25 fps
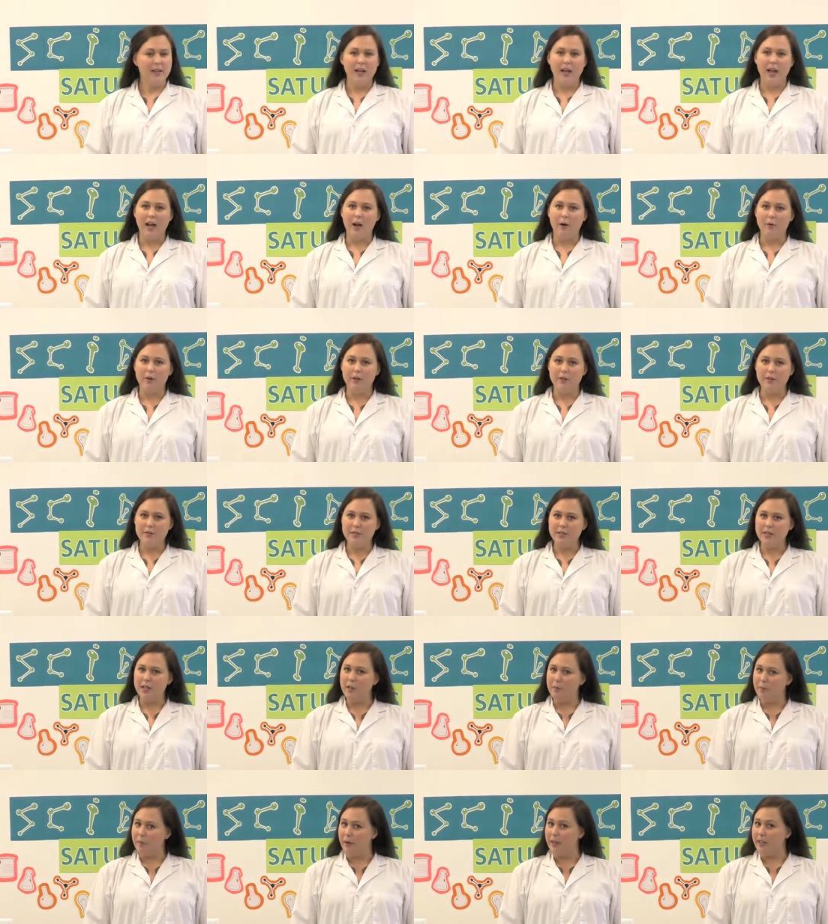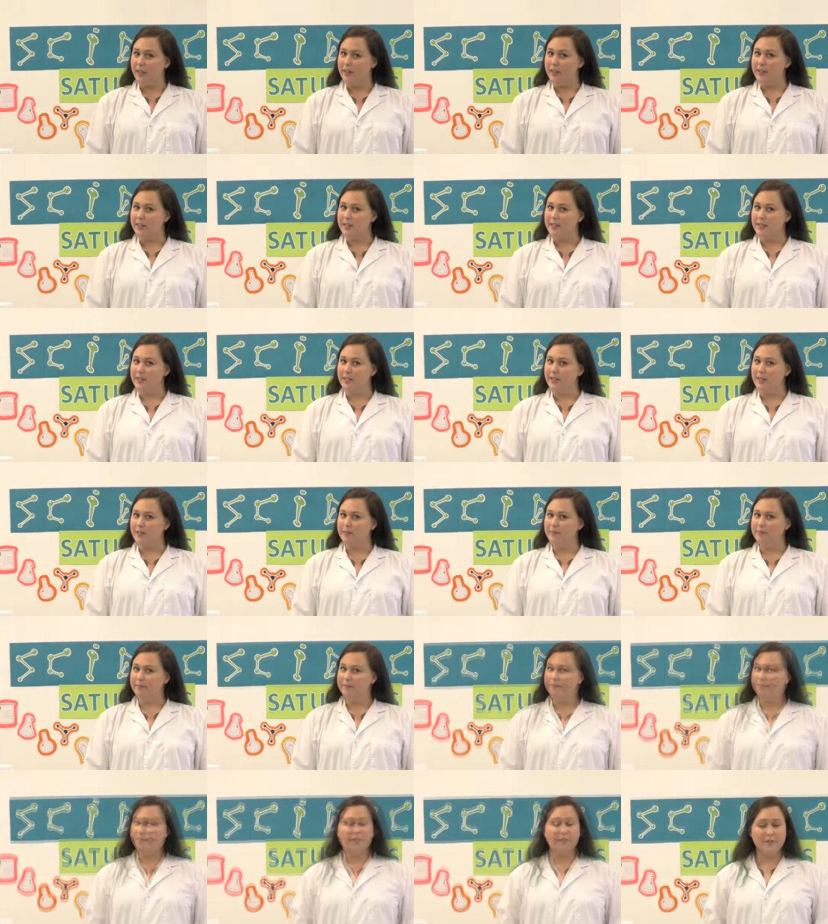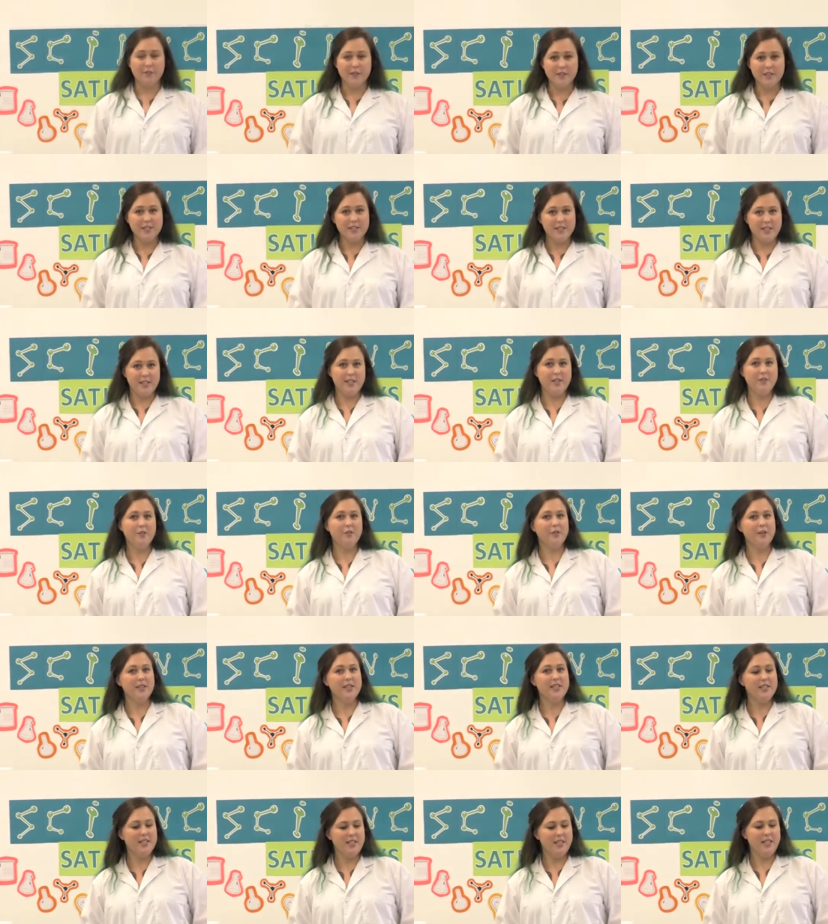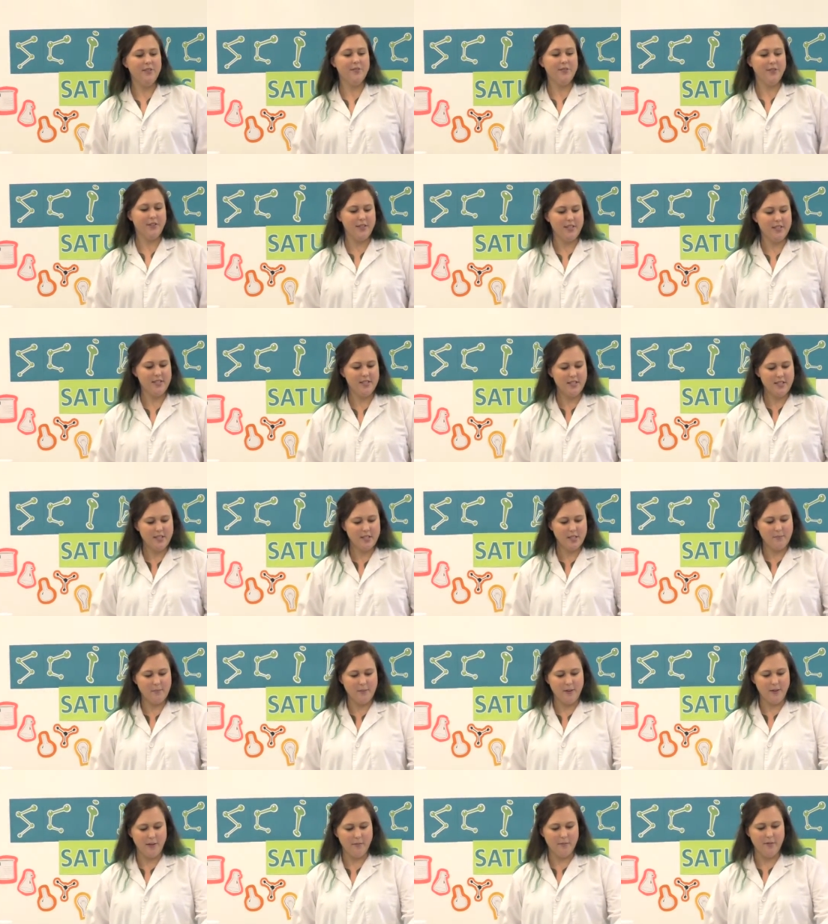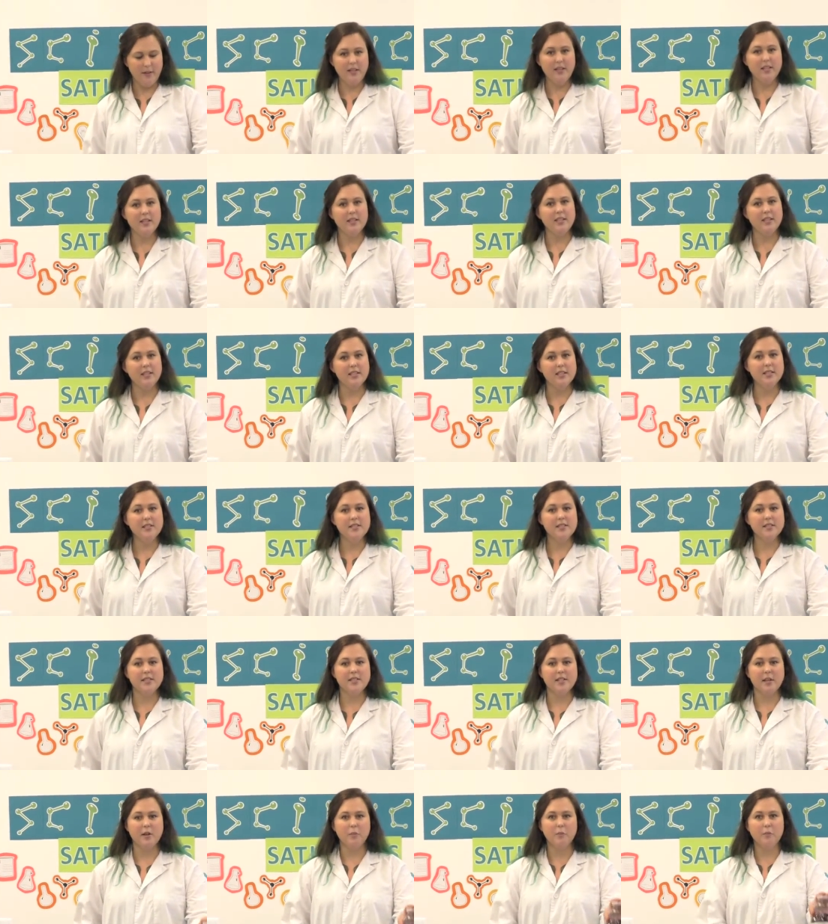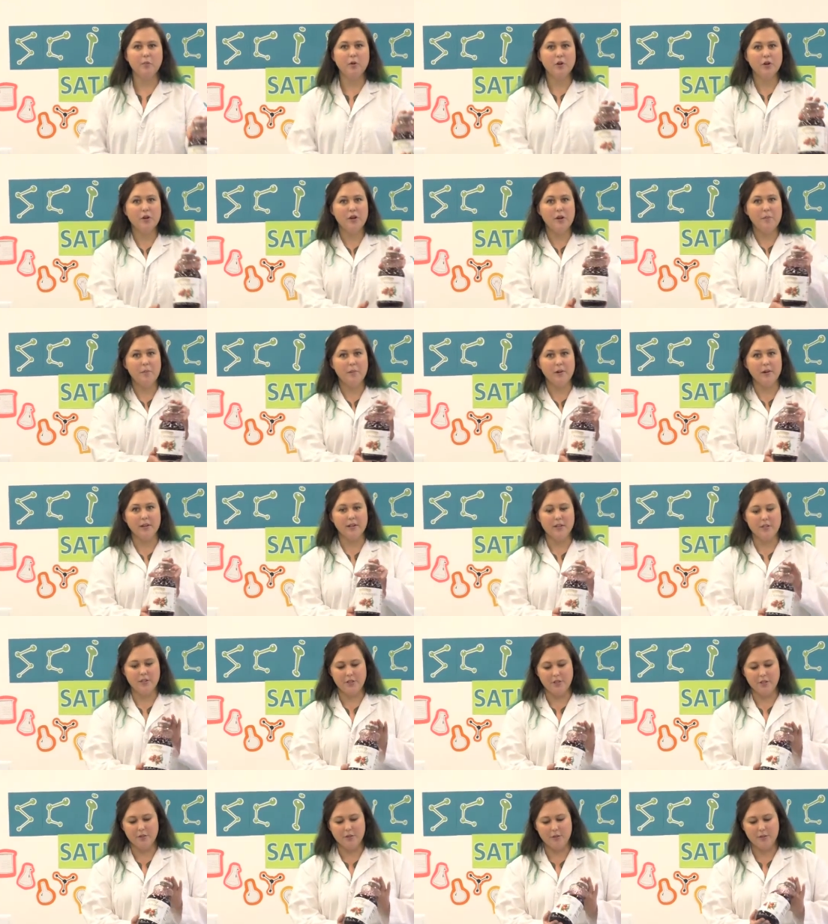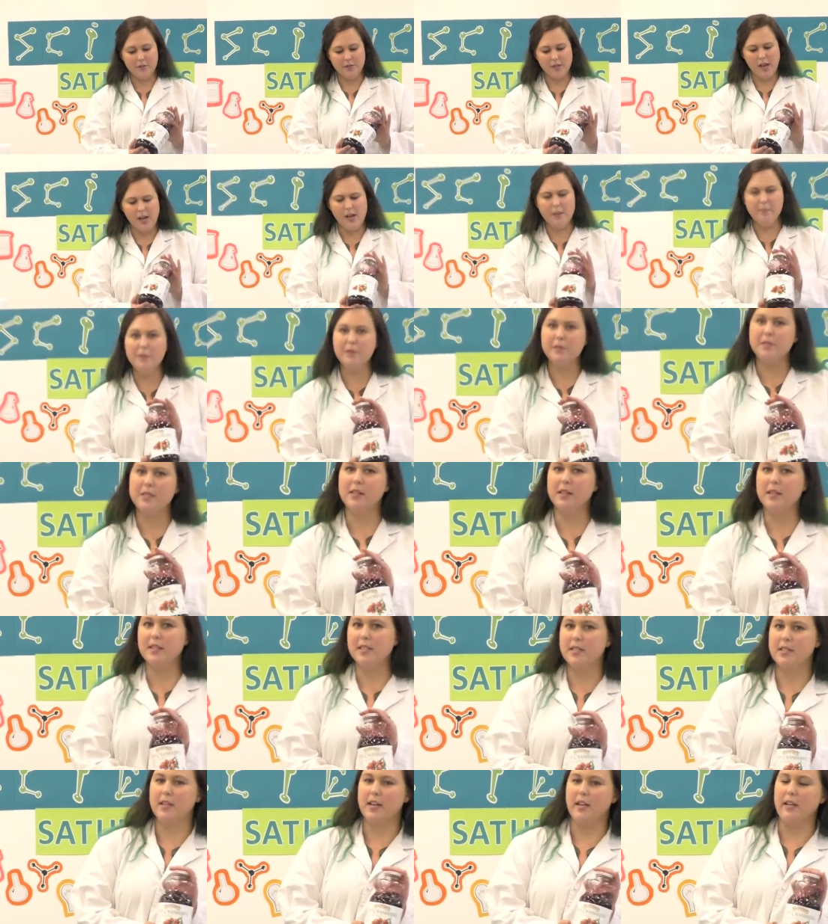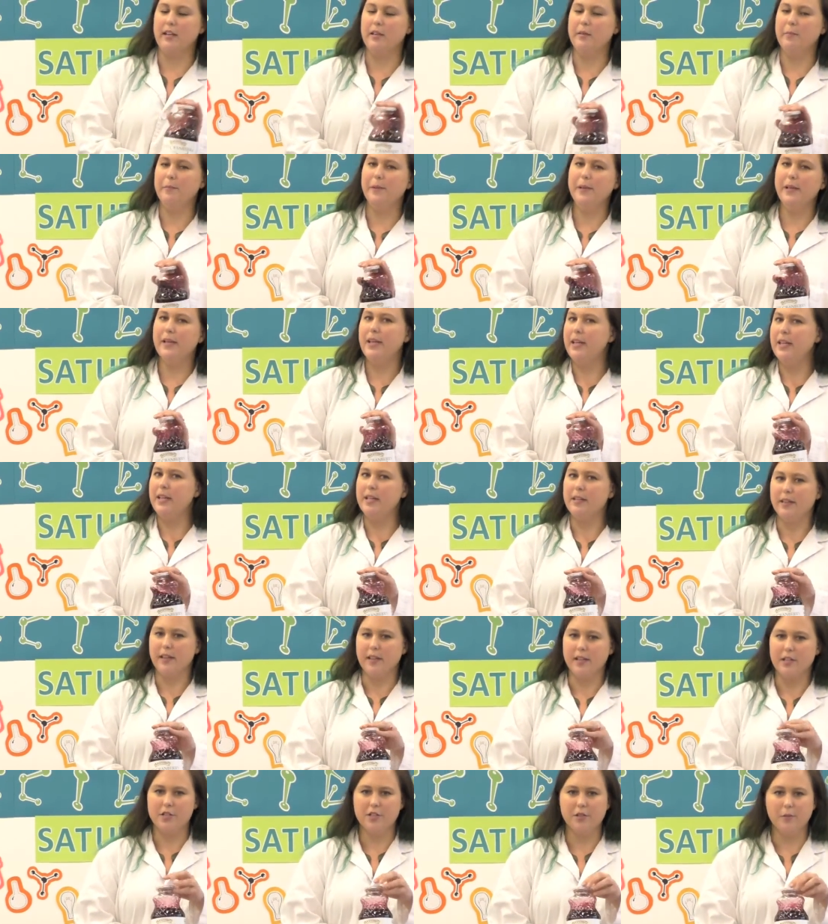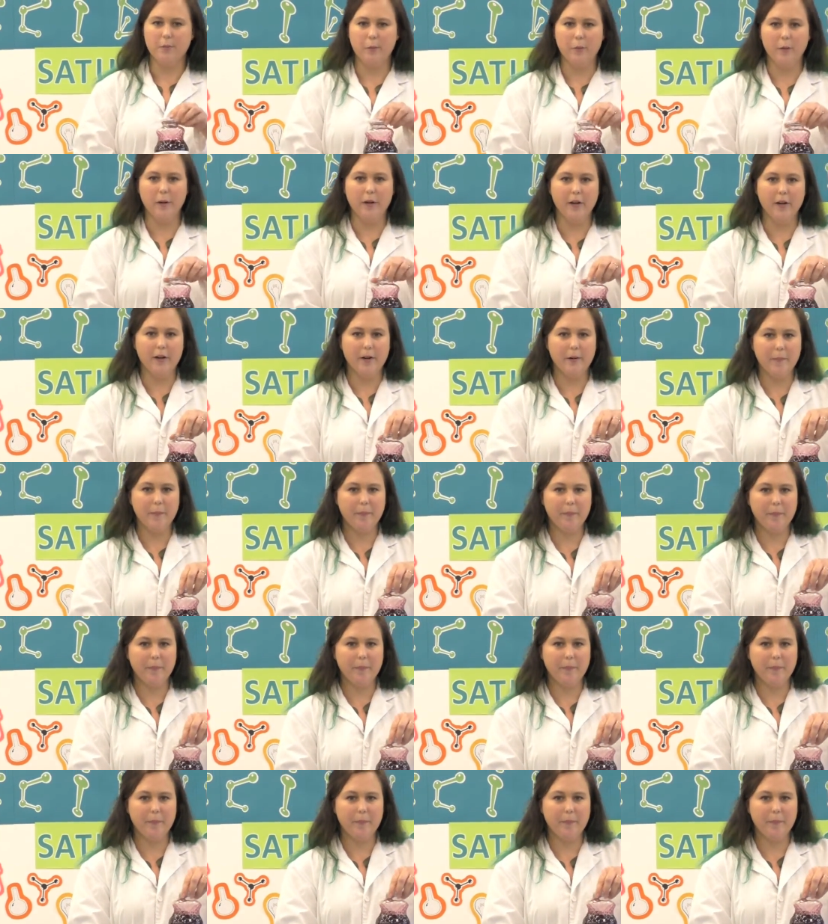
How are you celebrating this year? The first thing you're going to need for this experiment is some cranberry juice. I'm using this kind, but anything should work.